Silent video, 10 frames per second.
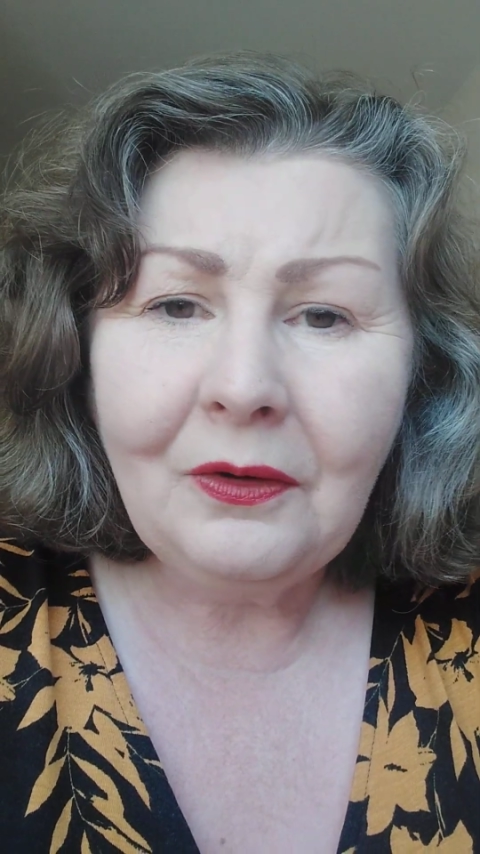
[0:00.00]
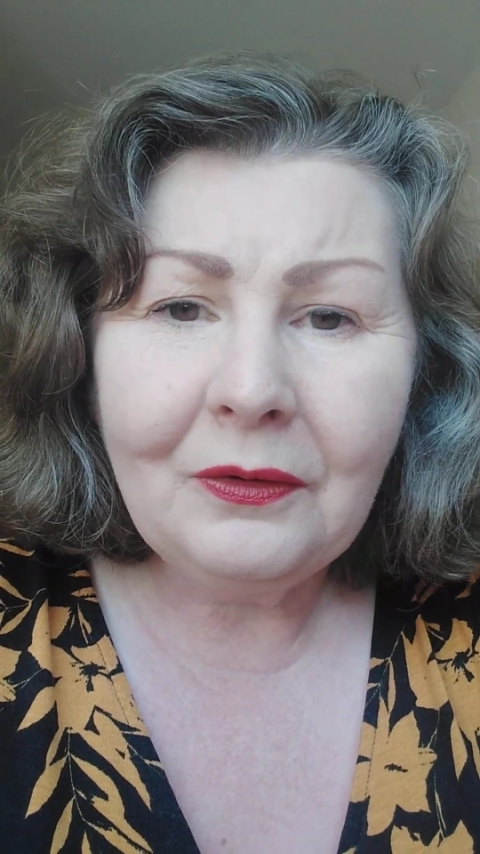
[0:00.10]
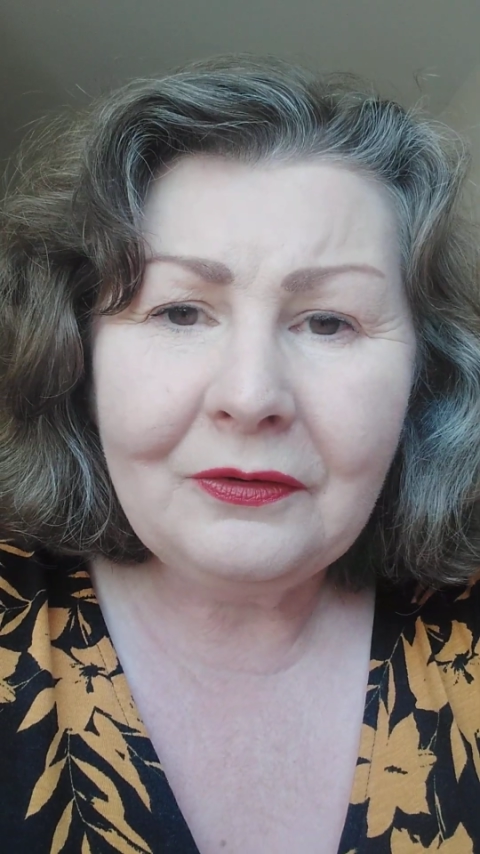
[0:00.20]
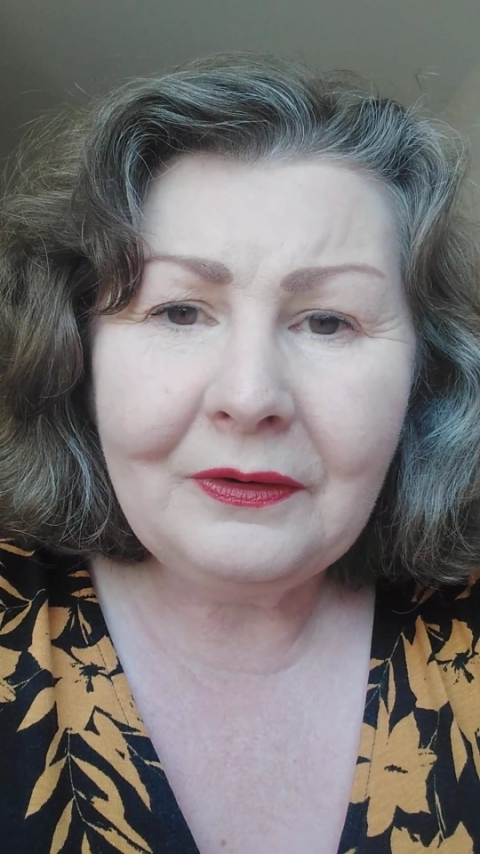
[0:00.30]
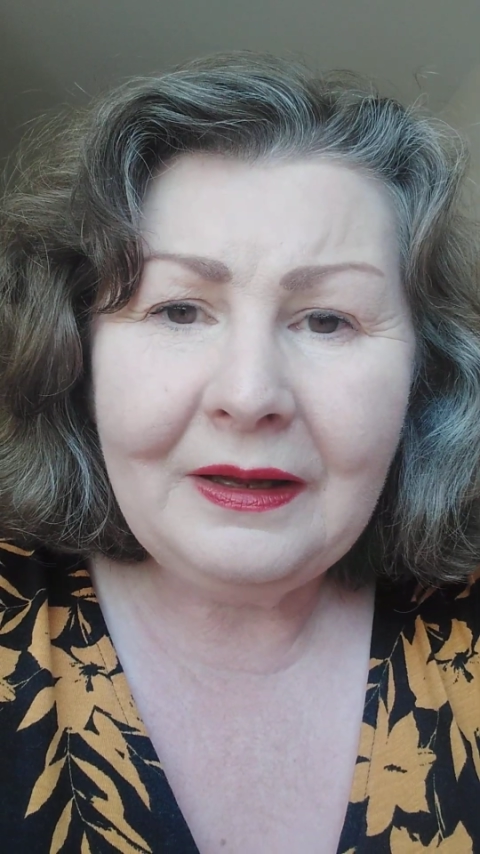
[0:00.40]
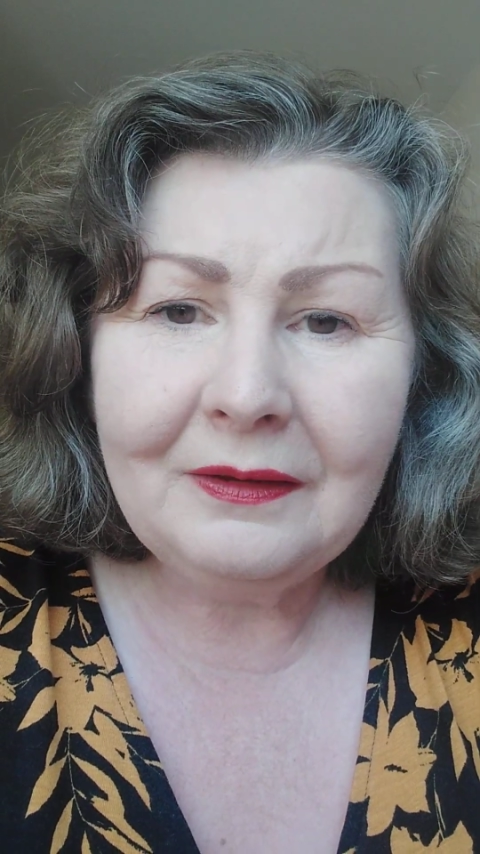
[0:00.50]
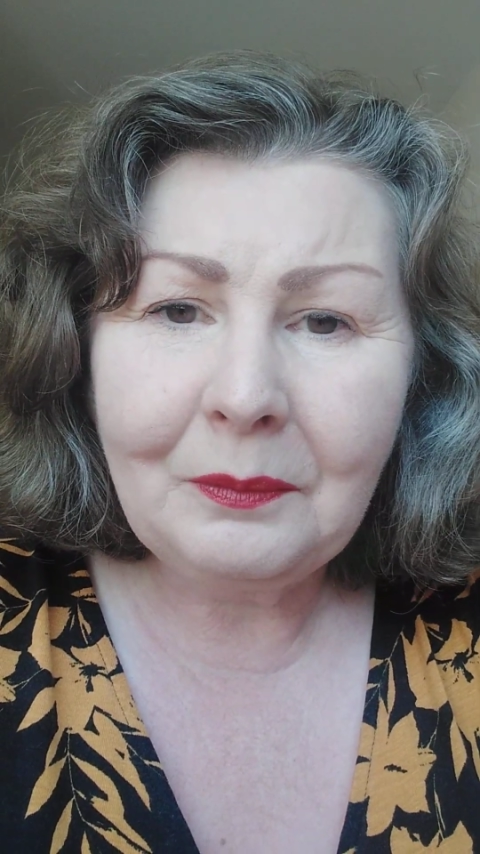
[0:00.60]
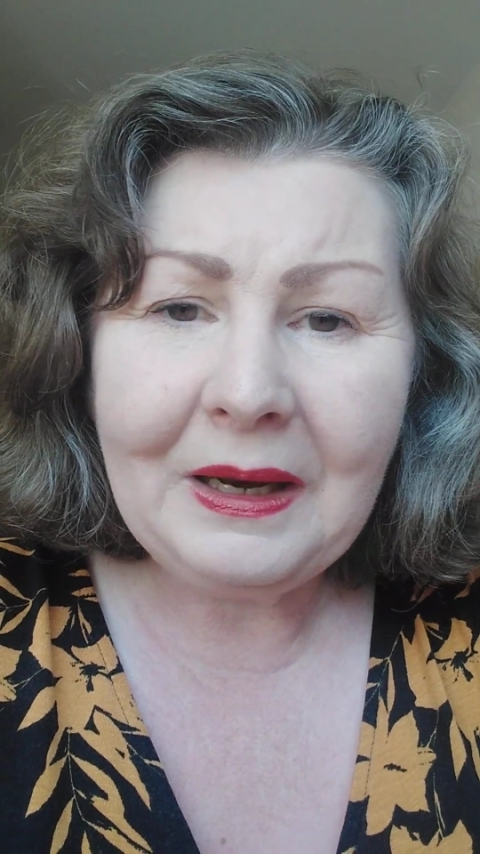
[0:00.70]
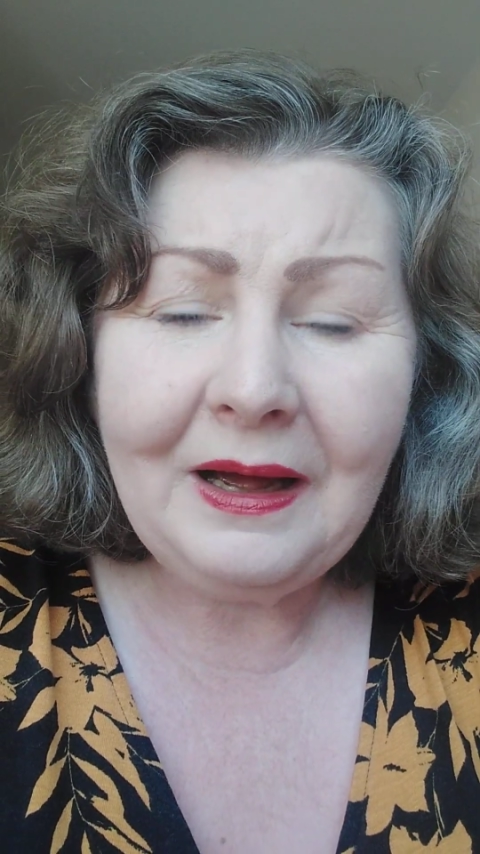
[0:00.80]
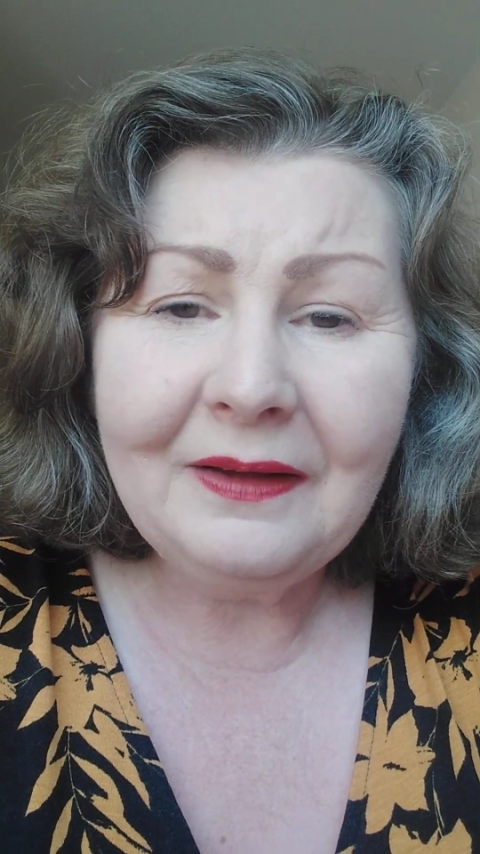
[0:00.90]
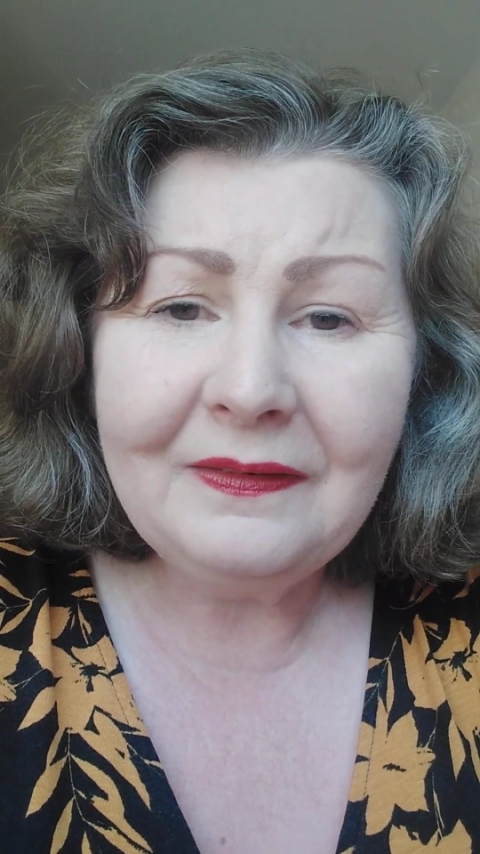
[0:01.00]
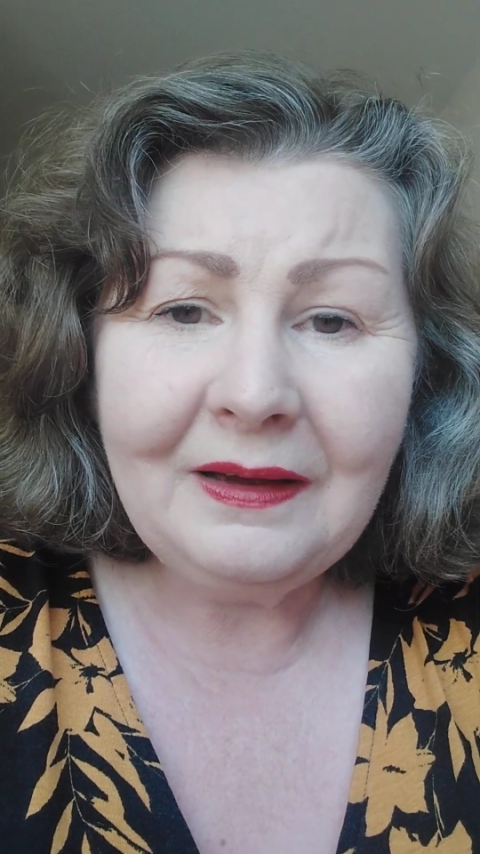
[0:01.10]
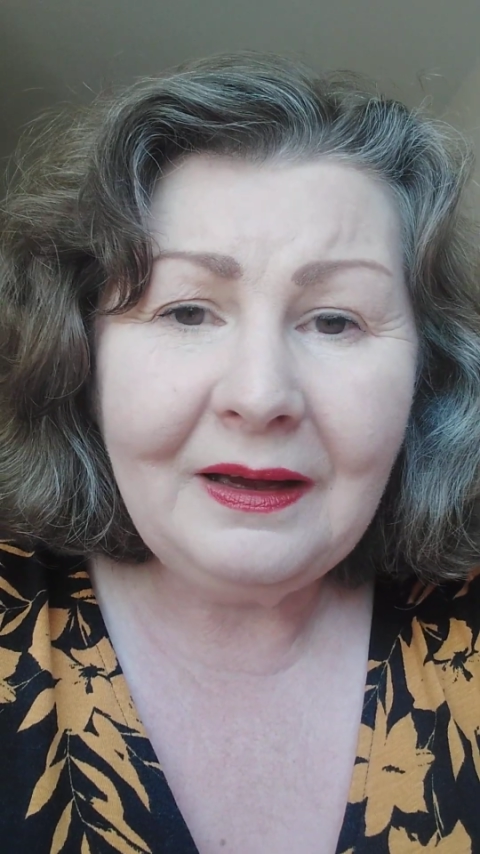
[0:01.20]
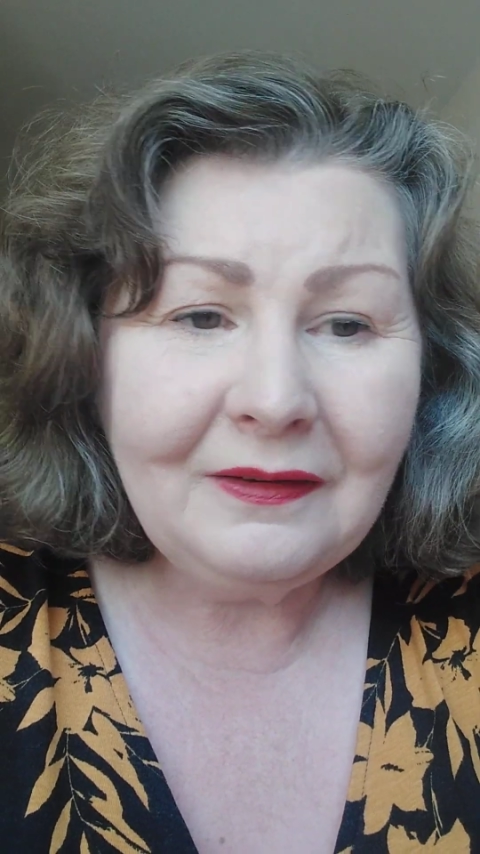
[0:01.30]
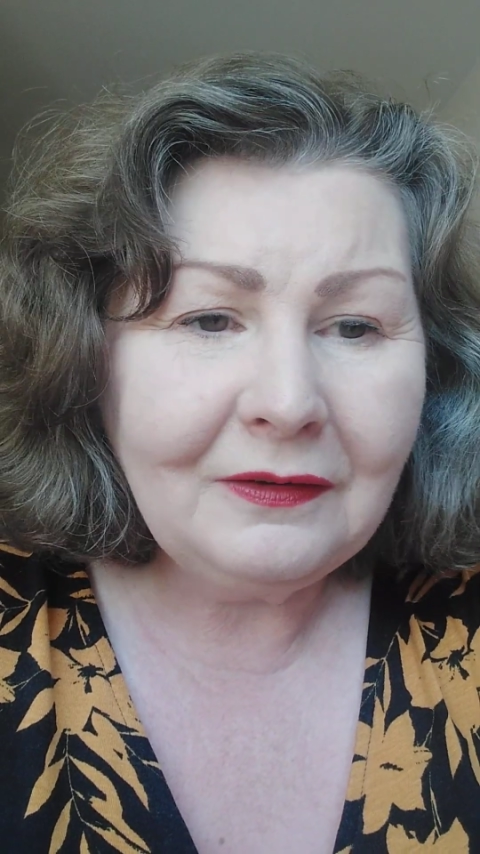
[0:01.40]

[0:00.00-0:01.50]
or turn into plastic,